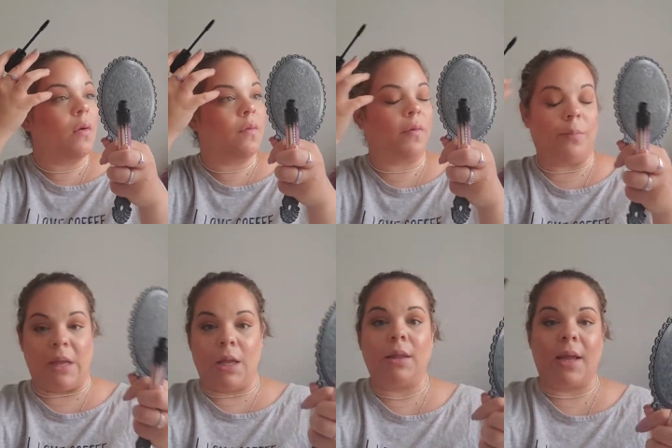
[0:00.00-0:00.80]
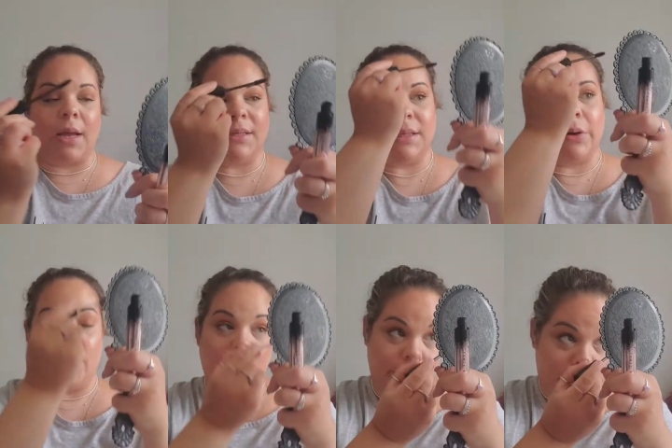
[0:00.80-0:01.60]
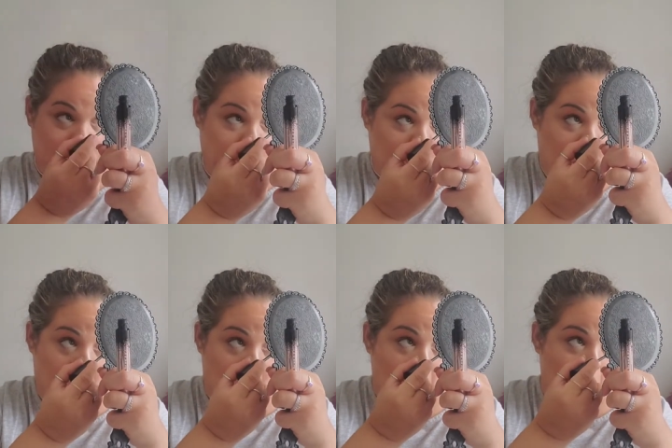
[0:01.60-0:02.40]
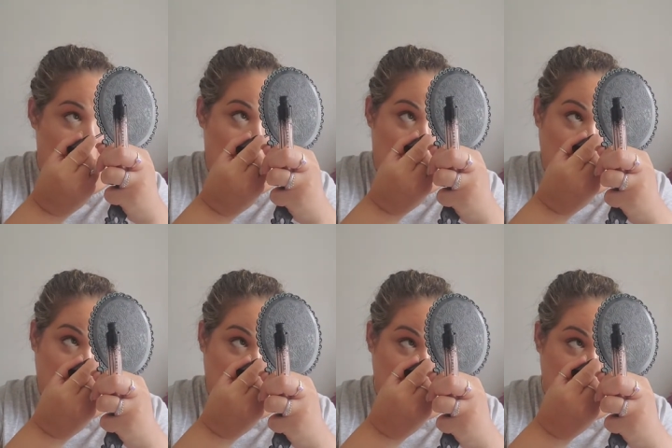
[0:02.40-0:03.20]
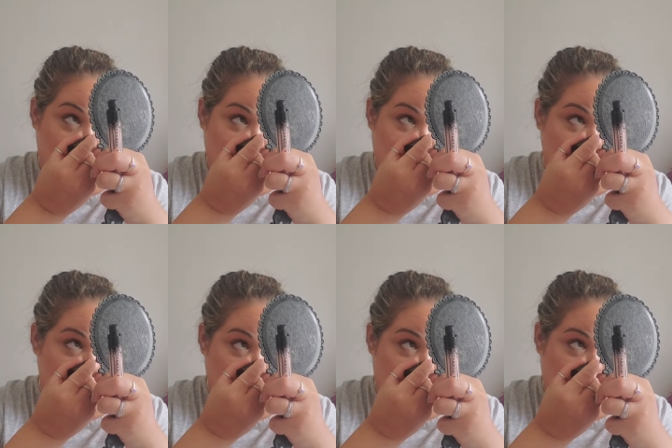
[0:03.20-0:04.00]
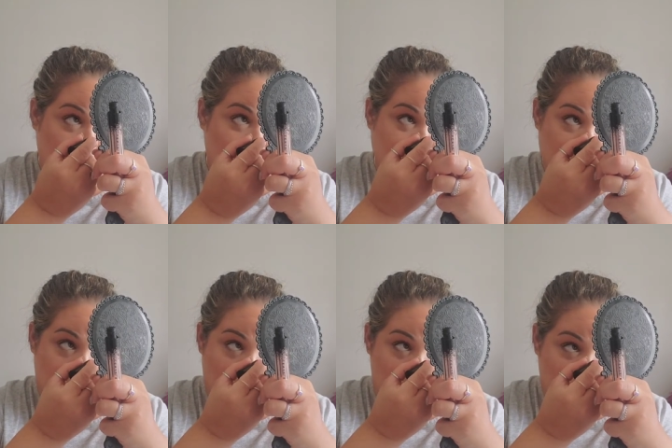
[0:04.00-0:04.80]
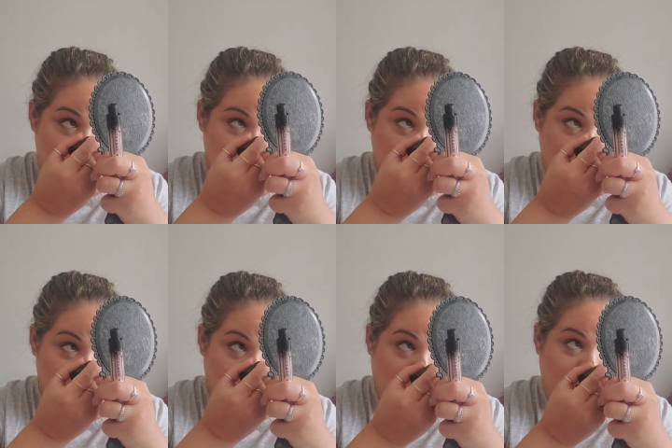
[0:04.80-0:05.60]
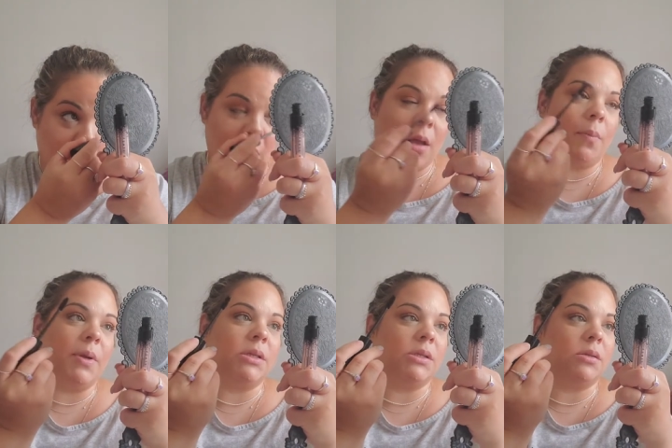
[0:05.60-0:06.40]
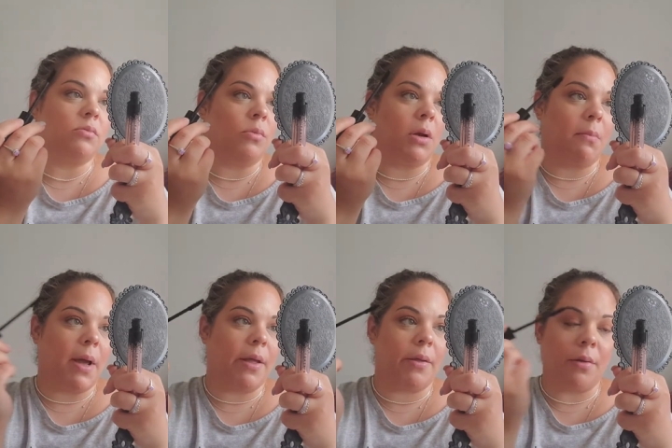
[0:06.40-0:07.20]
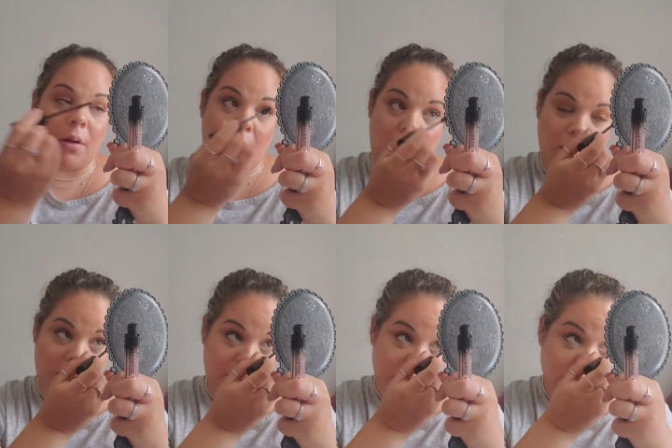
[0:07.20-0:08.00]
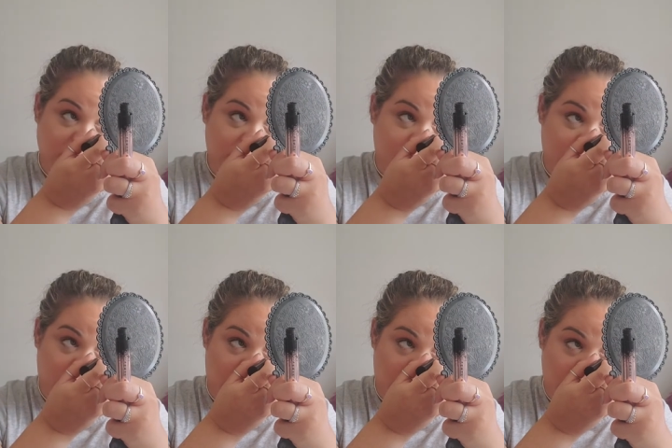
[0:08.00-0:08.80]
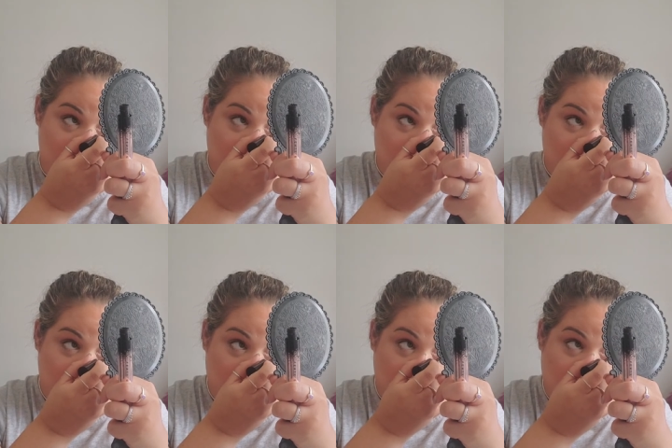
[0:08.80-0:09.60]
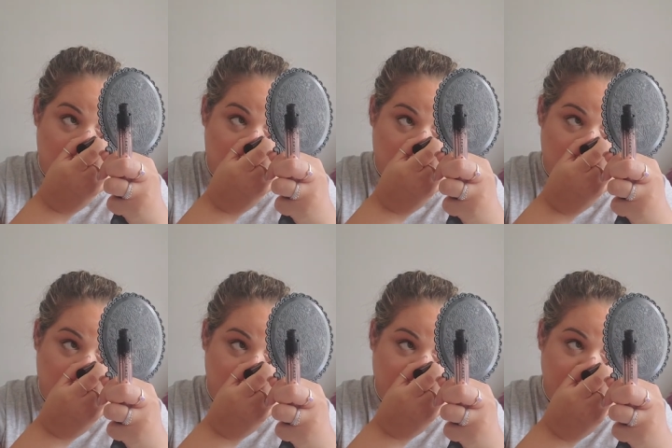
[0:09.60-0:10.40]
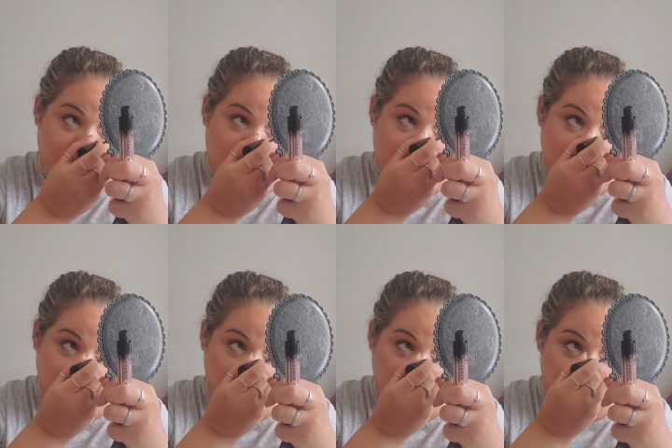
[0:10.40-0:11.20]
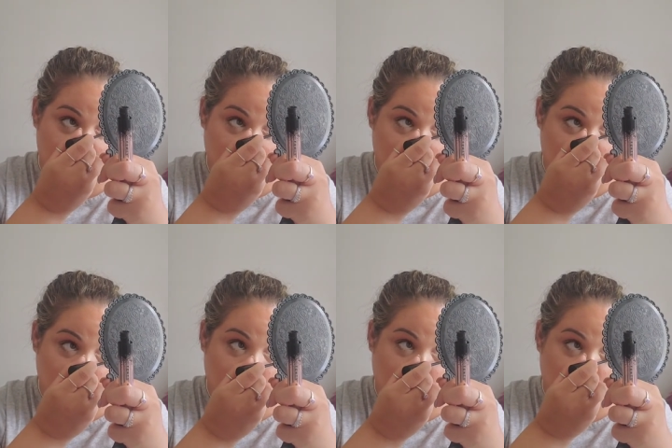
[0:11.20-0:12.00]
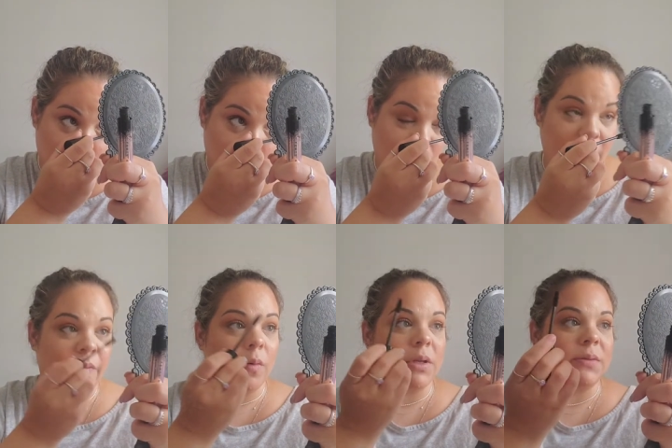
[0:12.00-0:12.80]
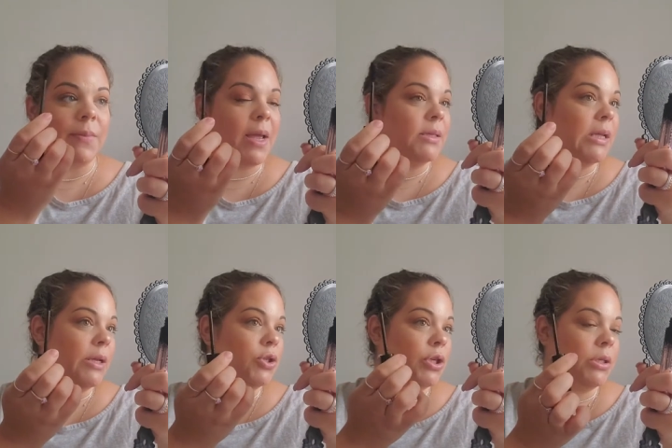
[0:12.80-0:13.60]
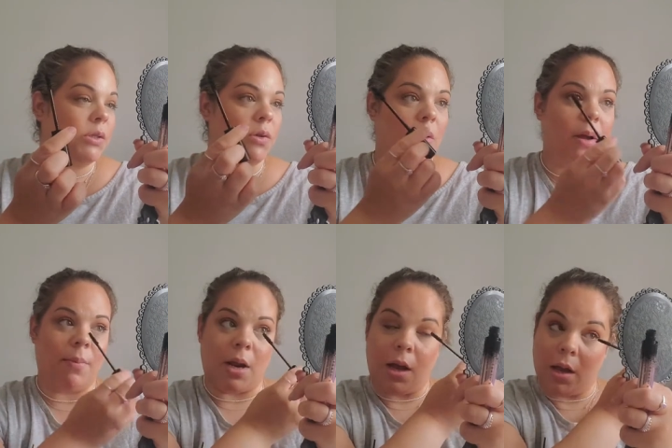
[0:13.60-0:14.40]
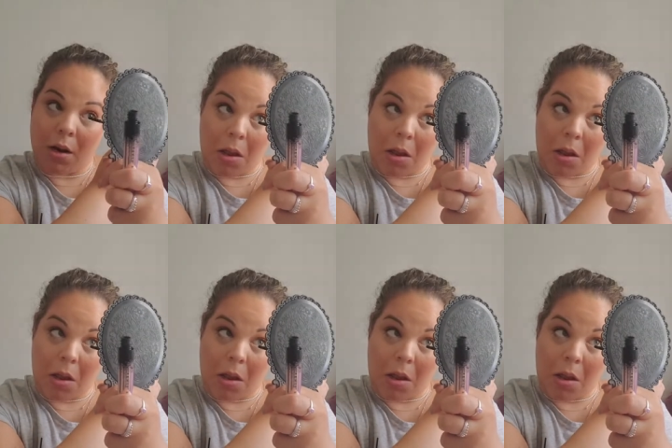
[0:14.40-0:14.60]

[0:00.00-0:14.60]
for me, like I said earlier, like recording videos and playing with makeup is one of my outlets. It really helps me to refocus my attention, so I'm not